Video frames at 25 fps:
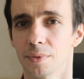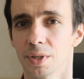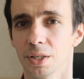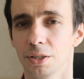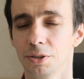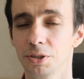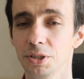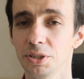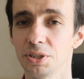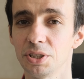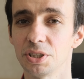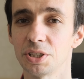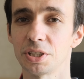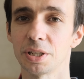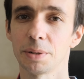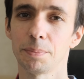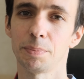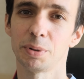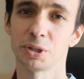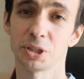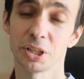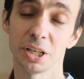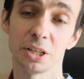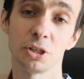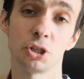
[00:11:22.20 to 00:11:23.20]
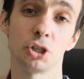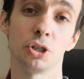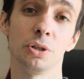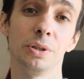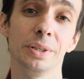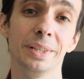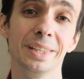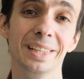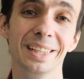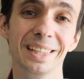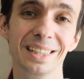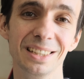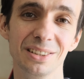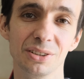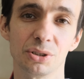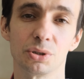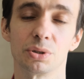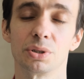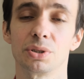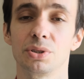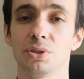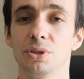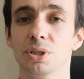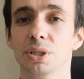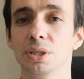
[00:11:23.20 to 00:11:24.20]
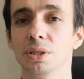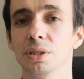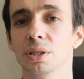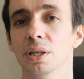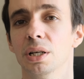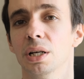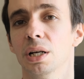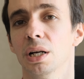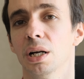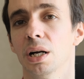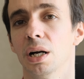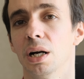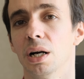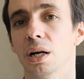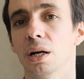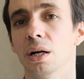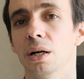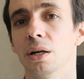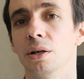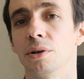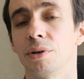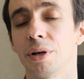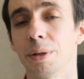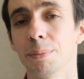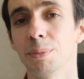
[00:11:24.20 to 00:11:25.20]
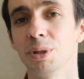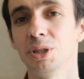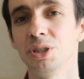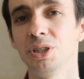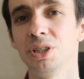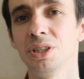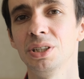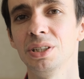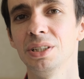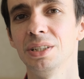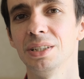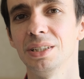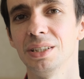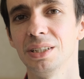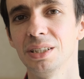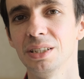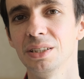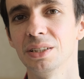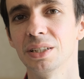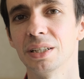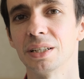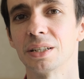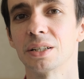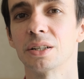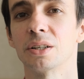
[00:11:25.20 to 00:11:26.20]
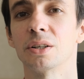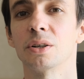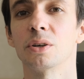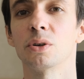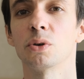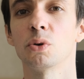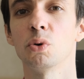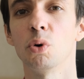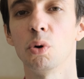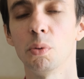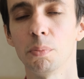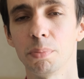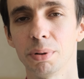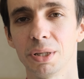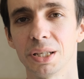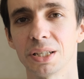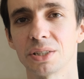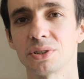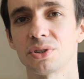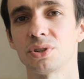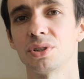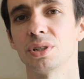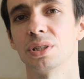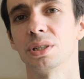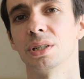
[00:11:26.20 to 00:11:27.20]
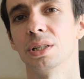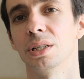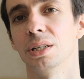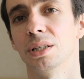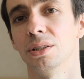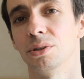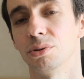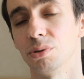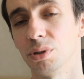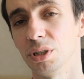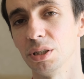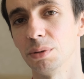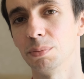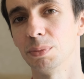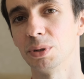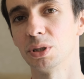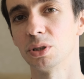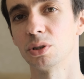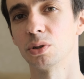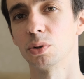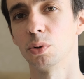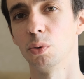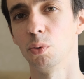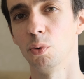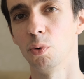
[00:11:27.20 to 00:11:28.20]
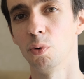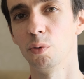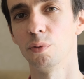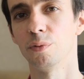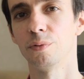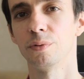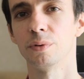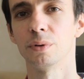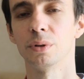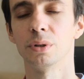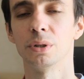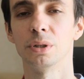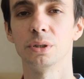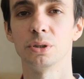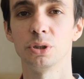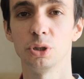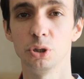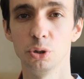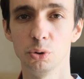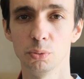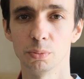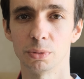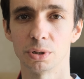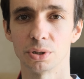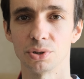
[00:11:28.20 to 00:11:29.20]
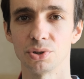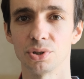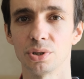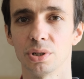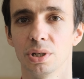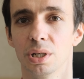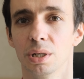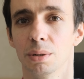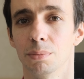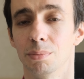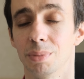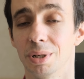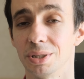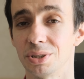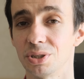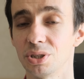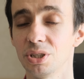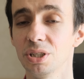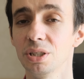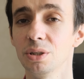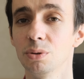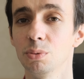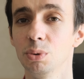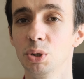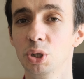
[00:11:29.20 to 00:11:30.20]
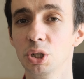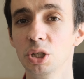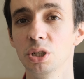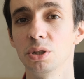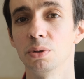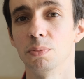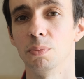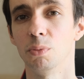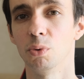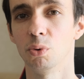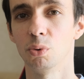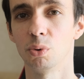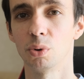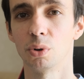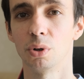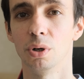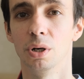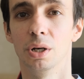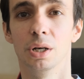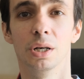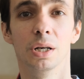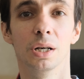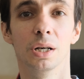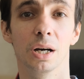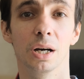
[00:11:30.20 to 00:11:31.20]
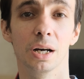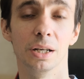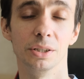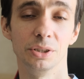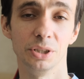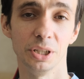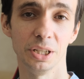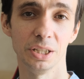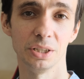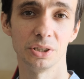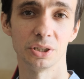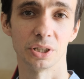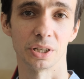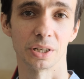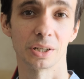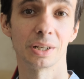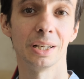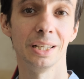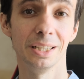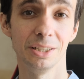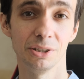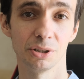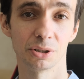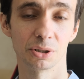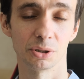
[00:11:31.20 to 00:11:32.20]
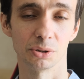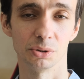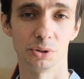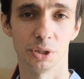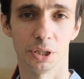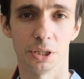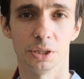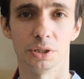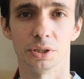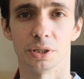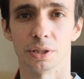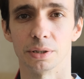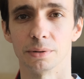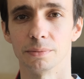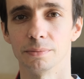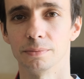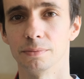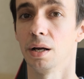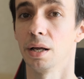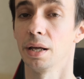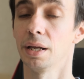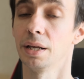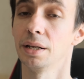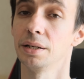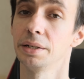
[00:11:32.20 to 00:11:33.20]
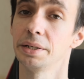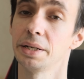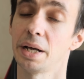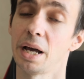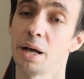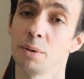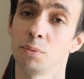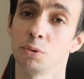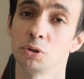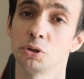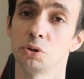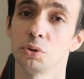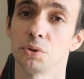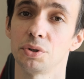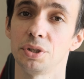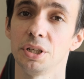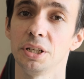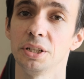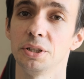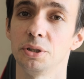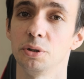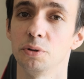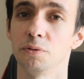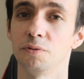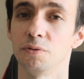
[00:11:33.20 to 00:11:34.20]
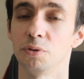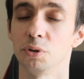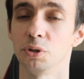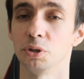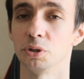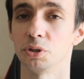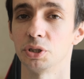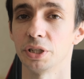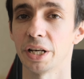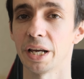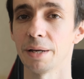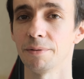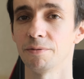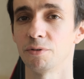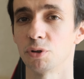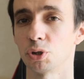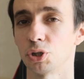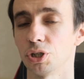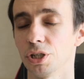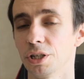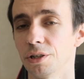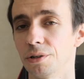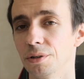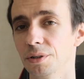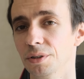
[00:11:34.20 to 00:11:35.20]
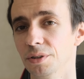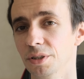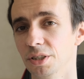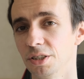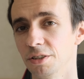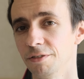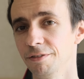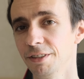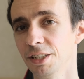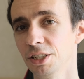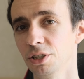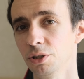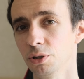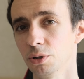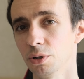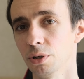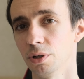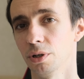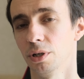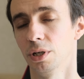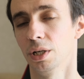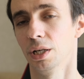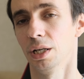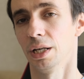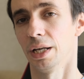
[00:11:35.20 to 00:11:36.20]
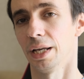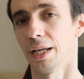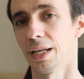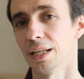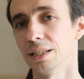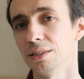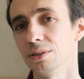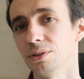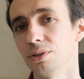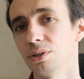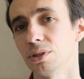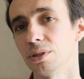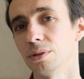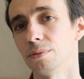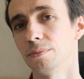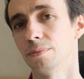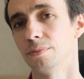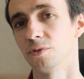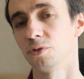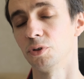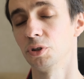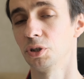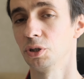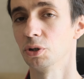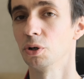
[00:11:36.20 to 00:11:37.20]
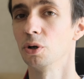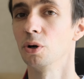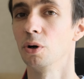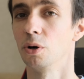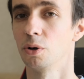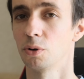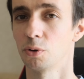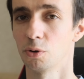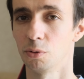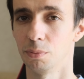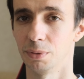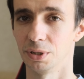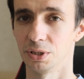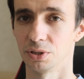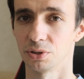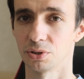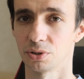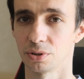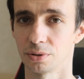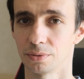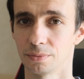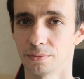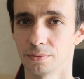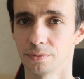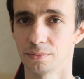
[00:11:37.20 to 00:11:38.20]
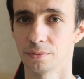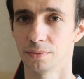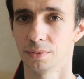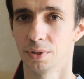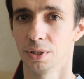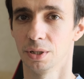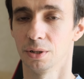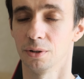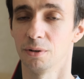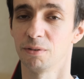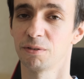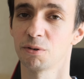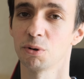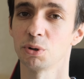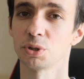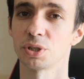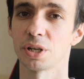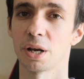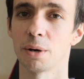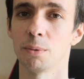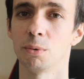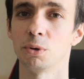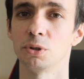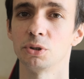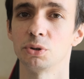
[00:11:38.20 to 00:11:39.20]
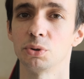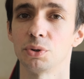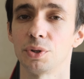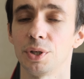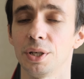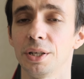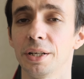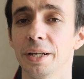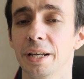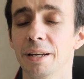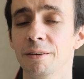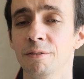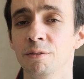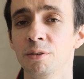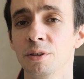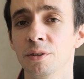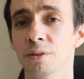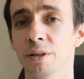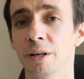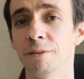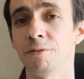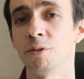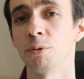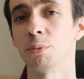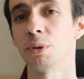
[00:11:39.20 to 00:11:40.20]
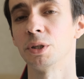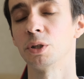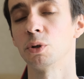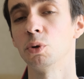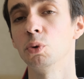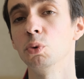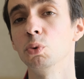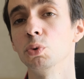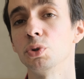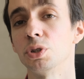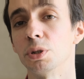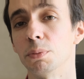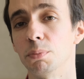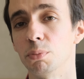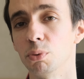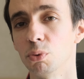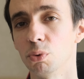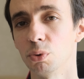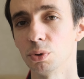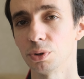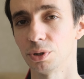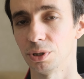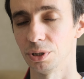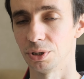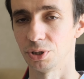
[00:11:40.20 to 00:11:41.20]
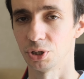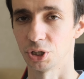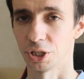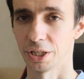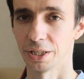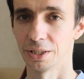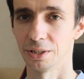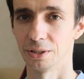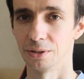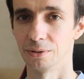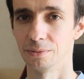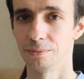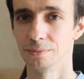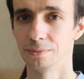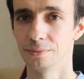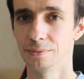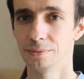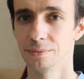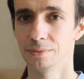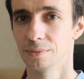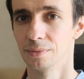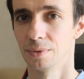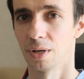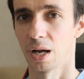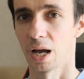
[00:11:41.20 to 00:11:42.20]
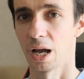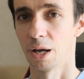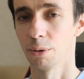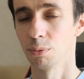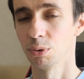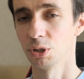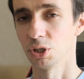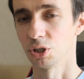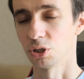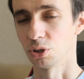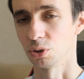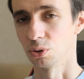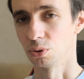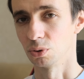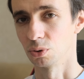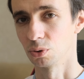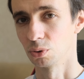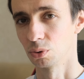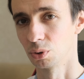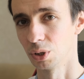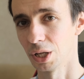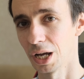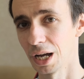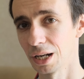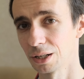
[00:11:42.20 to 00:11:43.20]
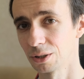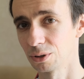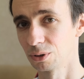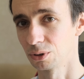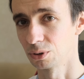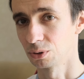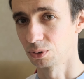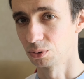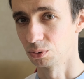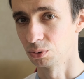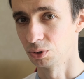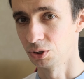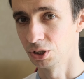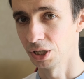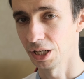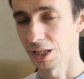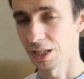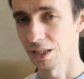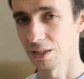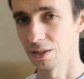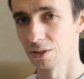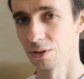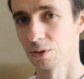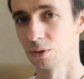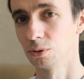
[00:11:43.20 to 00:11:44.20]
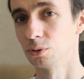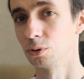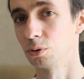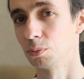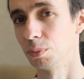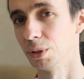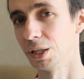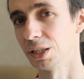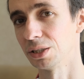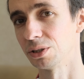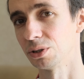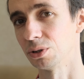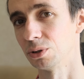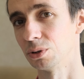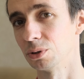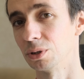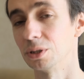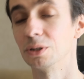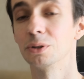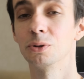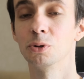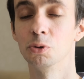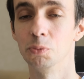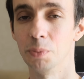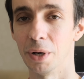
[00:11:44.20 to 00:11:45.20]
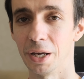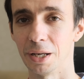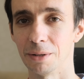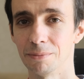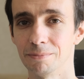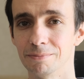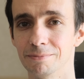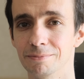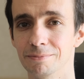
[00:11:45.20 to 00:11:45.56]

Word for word: this is a potentially interesting remedy in a complex treatment of tumors, but still we need more data, clinical data. And I want to thank you for your time, for sharing this video, and for your comments. Of course, I want to thank everyone who supports this channel. I wish you good luck, good day, God bless you, and goodbye.